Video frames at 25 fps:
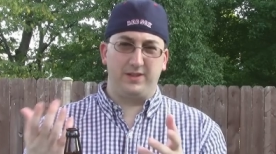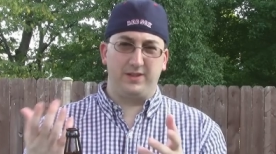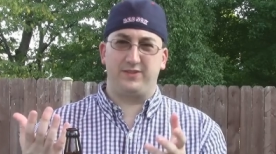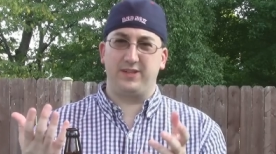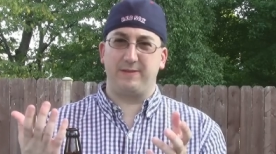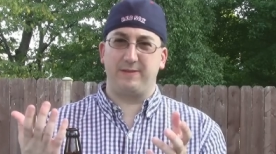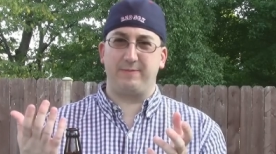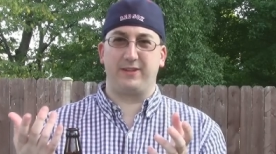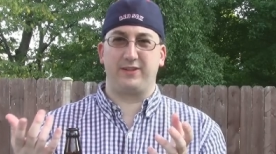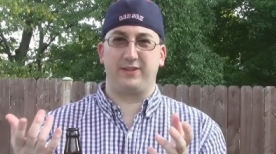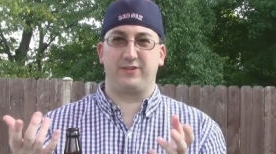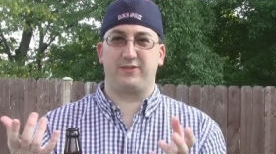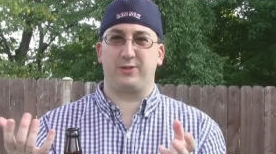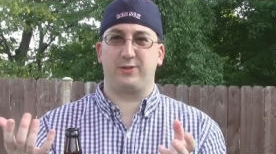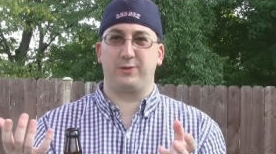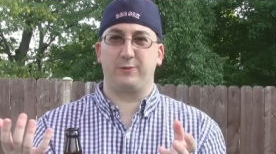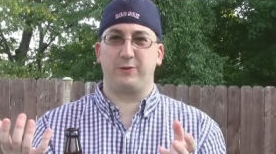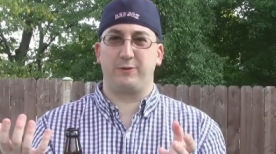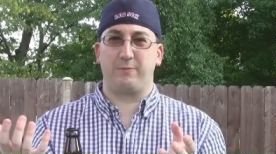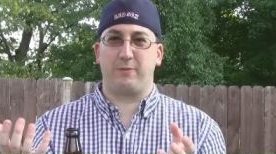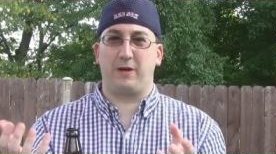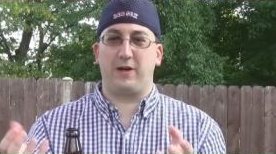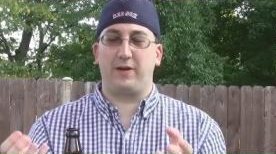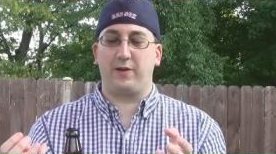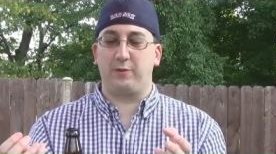Same thing's true
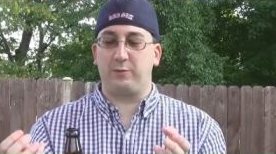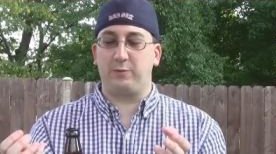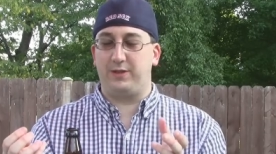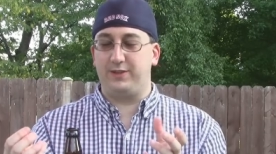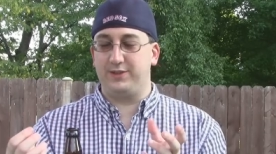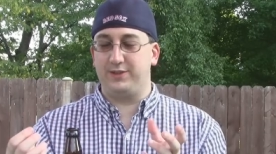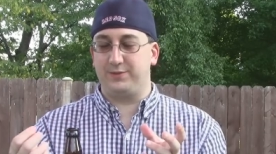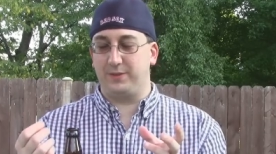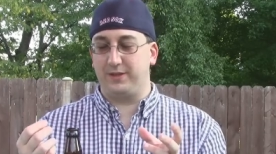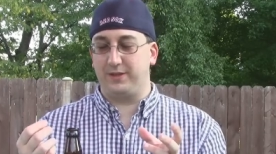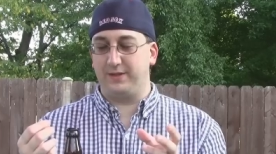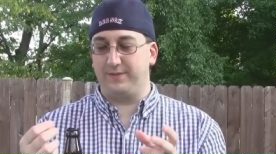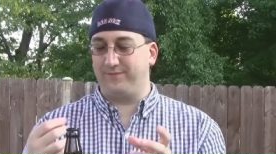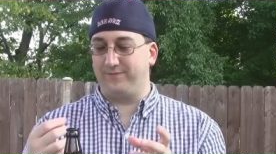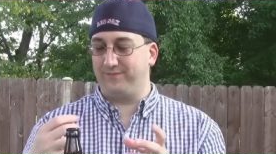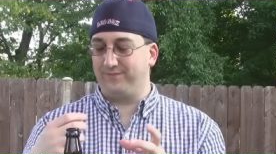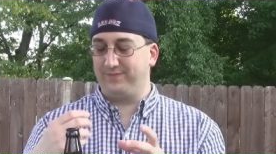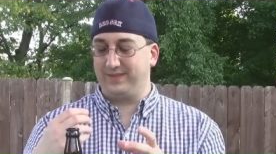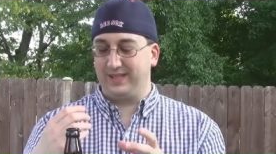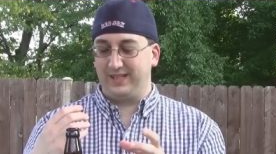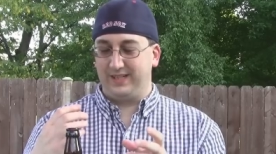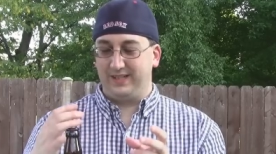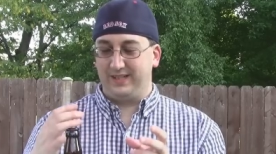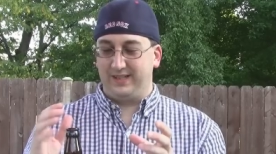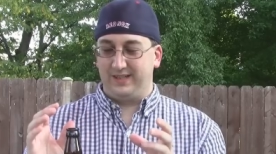with barley wines, but
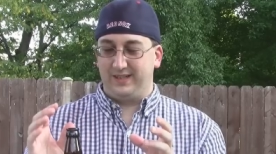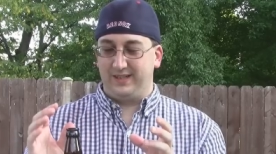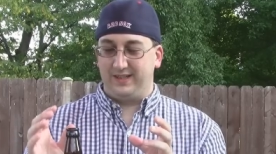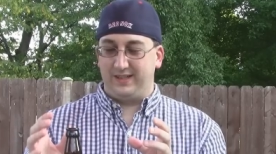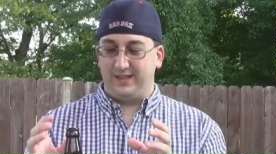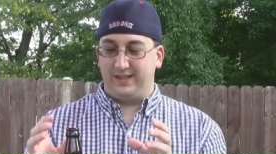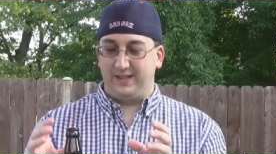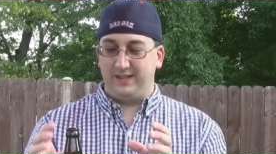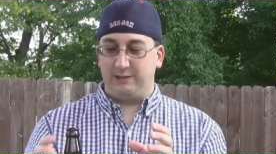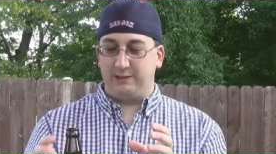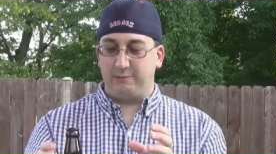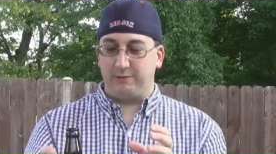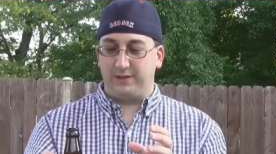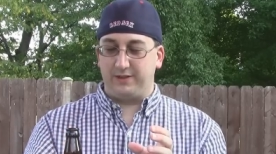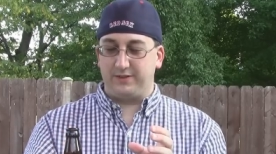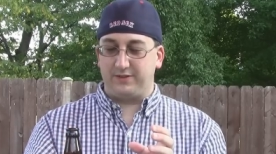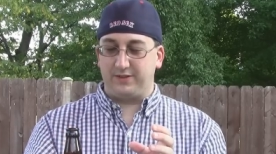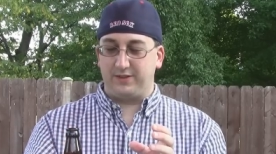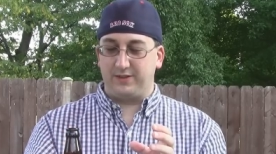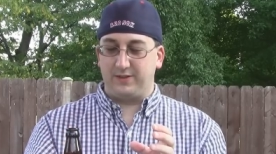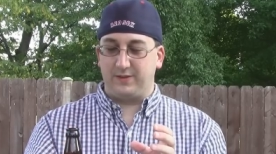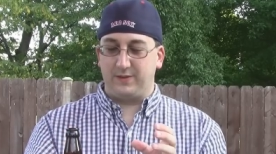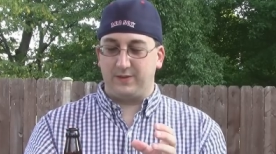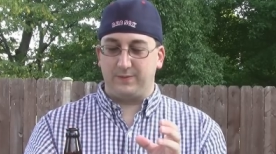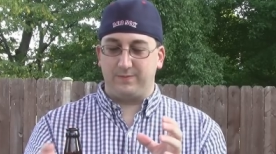anyways,
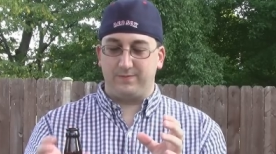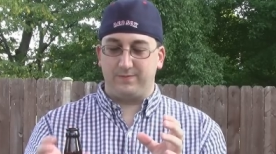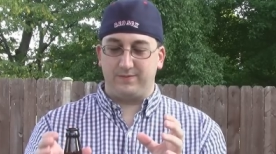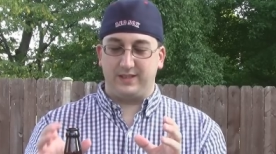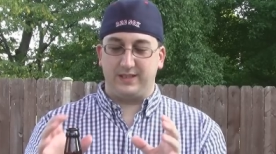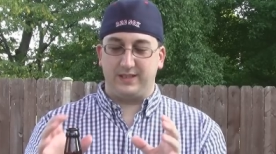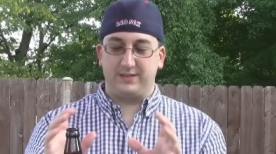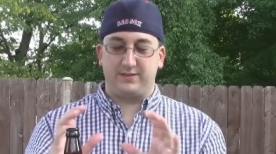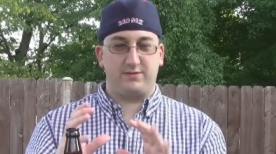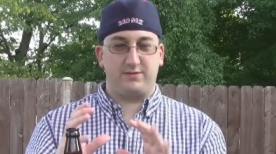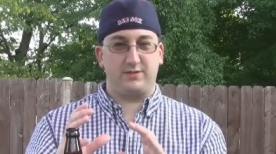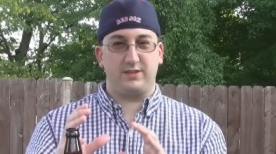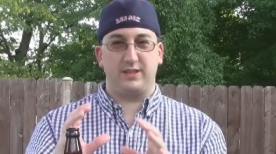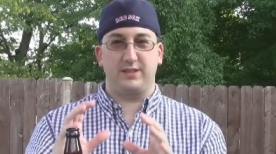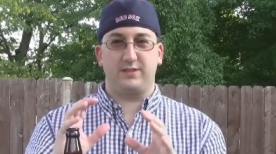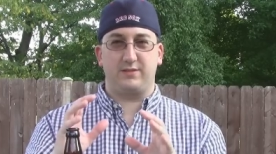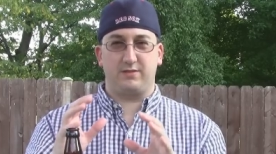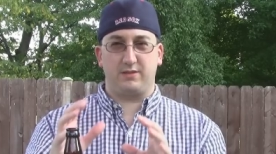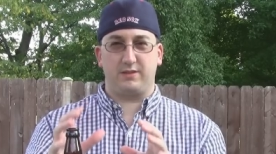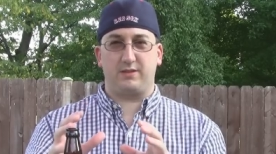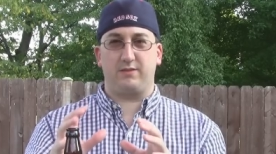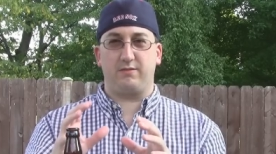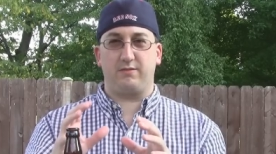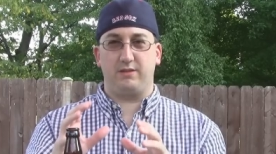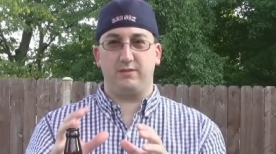you know,
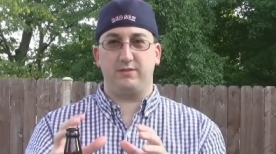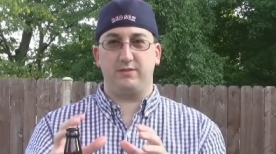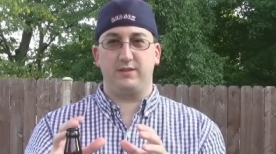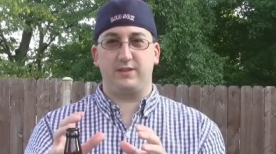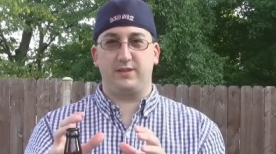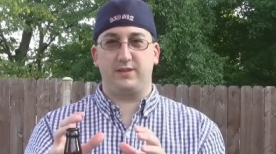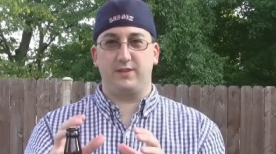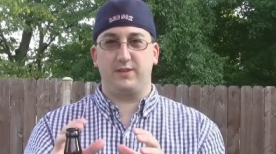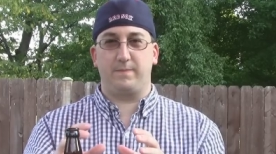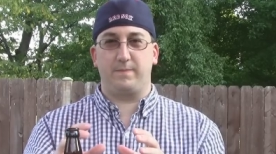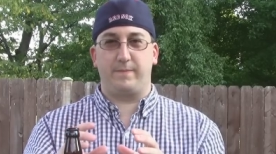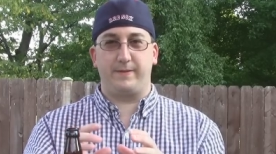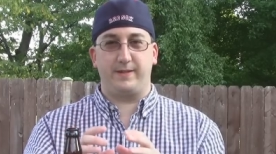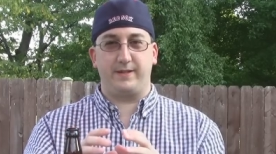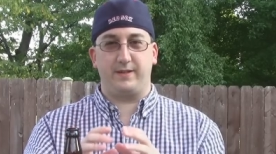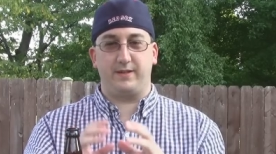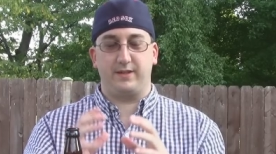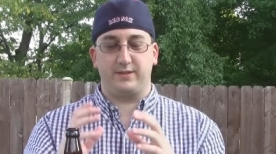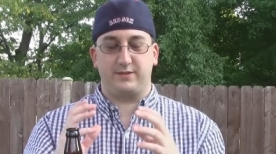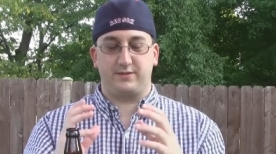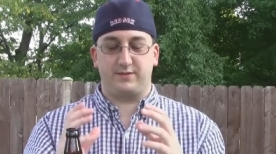it's a really good beer.